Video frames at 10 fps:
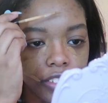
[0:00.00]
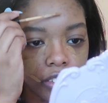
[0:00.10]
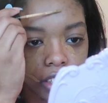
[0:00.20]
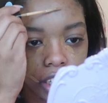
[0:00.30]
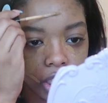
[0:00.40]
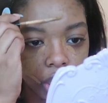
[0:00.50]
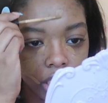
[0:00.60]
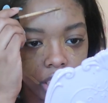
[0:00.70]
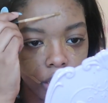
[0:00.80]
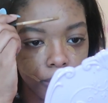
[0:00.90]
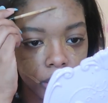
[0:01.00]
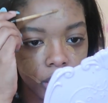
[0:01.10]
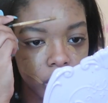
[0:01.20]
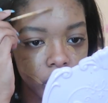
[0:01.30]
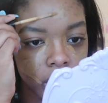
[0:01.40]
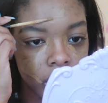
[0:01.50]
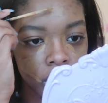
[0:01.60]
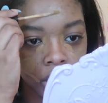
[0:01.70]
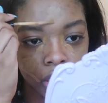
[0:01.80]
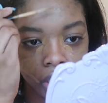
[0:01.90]
foundation that much.
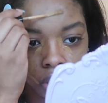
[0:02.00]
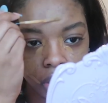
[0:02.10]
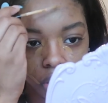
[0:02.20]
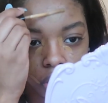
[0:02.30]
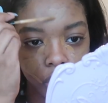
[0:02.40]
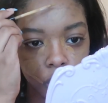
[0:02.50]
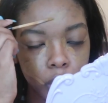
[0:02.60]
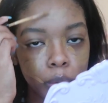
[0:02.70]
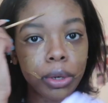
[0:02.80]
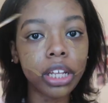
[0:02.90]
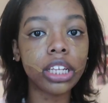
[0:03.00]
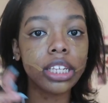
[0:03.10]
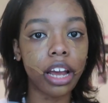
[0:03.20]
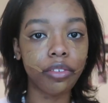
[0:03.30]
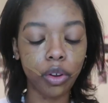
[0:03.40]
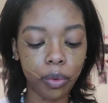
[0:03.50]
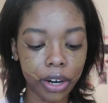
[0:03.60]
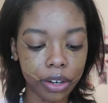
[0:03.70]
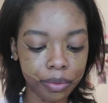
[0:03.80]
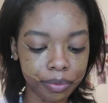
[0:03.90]
So I'm just putting this
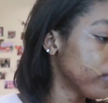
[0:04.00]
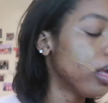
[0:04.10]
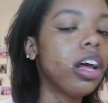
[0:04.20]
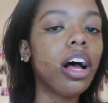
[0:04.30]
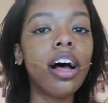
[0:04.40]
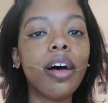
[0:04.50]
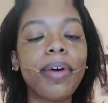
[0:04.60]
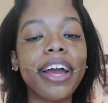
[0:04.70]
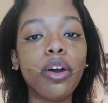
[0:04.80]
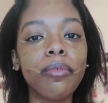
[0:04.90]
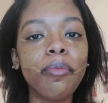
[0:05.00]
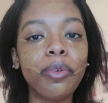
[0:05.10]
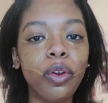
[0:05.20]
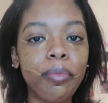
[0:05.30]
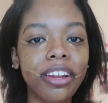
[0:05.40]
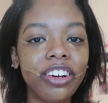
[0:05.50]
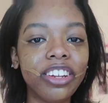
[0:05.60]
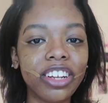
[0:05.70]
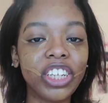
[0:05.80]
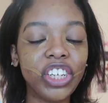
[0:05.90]
everywhere. I know my beauty blender
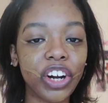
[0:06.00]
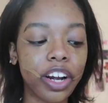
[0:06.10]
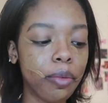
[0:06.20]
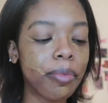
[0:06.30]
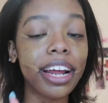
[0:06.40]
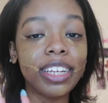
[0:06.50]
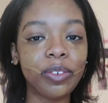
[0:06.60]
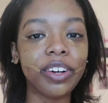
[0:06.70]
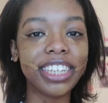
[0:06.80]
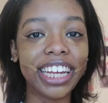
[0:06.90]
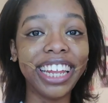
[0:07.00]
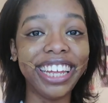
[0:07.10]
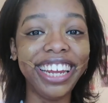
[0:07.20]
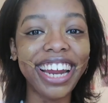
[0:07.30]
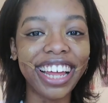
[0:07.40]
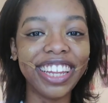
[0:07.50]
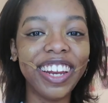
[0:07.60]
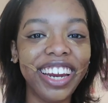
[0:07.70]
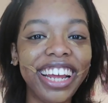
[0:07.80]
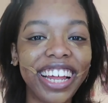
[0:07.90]
looks dirty, but I swear it's clean. I
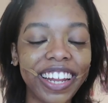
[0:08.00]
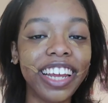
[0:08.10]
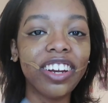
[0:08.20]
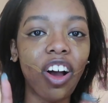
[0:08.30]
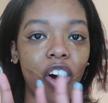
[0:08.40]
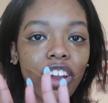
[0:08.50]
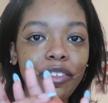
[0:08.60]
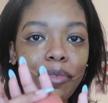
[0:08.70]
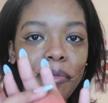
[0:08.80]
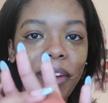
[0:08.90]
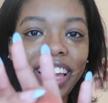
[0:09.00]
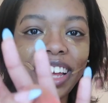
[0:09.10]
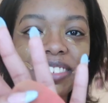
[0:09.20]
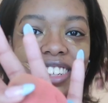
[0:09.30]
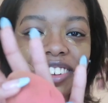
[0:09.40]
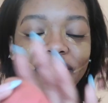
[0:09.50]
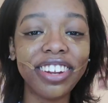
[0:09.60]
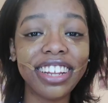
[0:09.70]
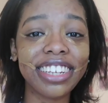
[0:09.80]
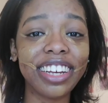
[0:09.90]
literally cleaned all of my makeup stuff,
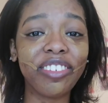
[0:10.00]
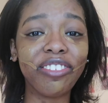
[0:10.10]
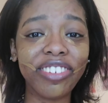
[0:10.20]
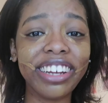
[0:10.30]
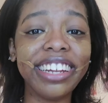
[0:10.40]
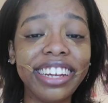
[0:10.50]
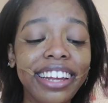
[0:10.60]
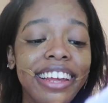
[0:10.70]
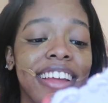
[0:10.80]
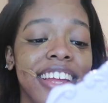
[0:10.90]
but it's like really,